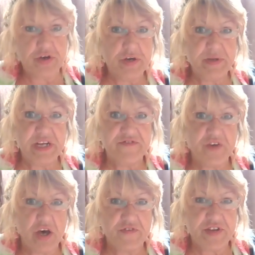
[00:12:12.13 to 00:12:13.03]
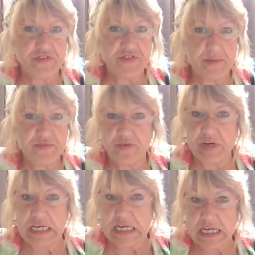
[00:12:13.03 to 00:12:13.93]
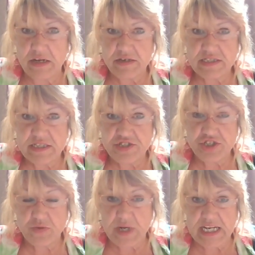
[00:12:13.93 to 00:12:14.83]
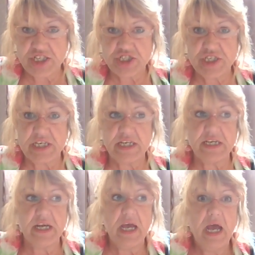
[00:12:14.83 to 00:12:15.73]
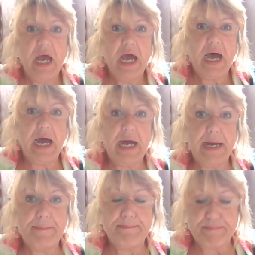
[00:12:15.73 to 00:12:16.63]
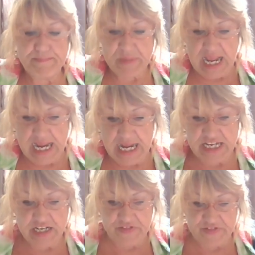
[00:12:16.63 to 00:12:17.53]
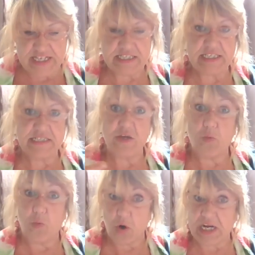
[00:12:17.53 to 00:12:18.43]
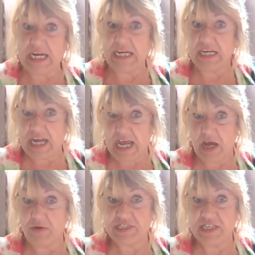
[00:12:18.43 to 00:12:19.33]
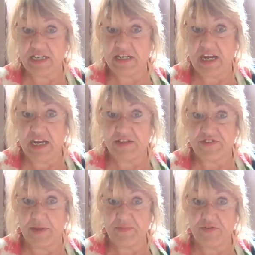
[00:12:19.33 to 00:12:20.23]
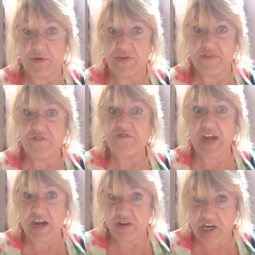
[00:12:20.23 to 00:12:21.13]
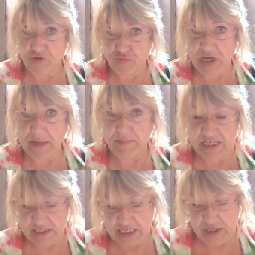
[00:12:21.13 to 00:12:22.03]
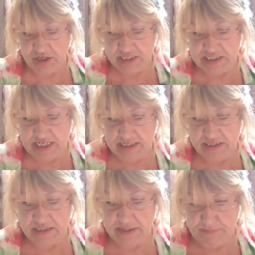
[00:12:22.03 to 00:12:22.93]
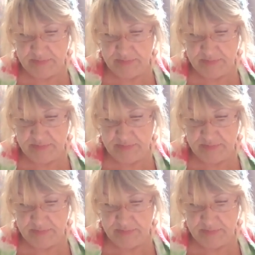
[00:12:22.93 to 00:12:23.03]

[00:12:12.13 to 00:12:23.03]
could be involved in some sort of legal situation, and this is working it out in some sort of a fair agreement, it looks like to